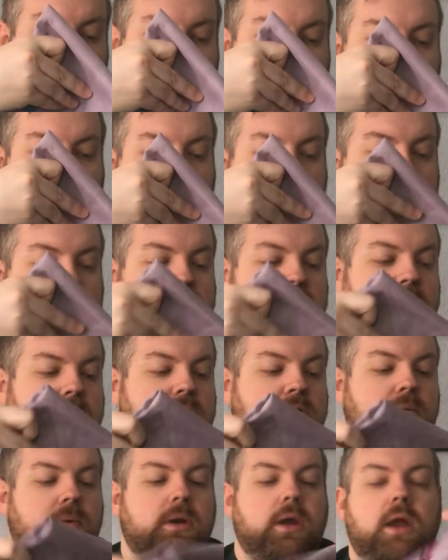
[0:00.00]
part to
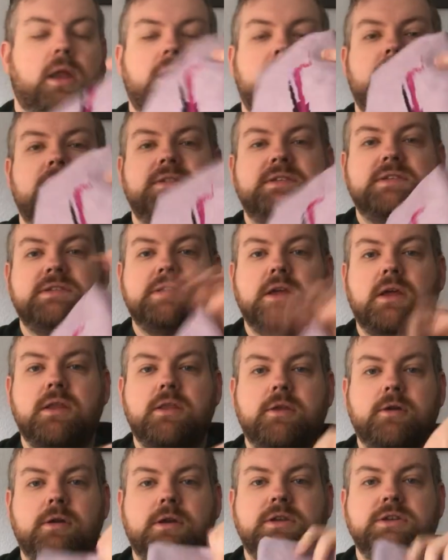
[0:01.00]
do it on. This is on
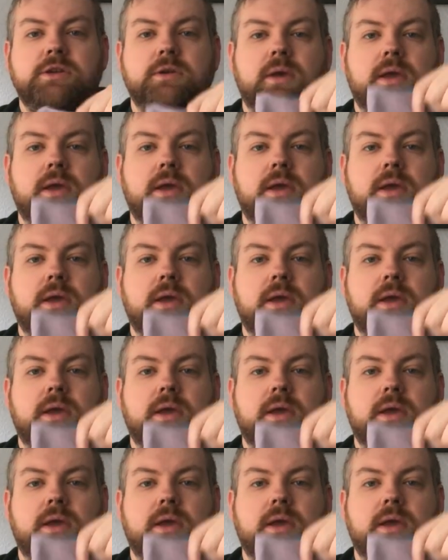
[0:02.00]
32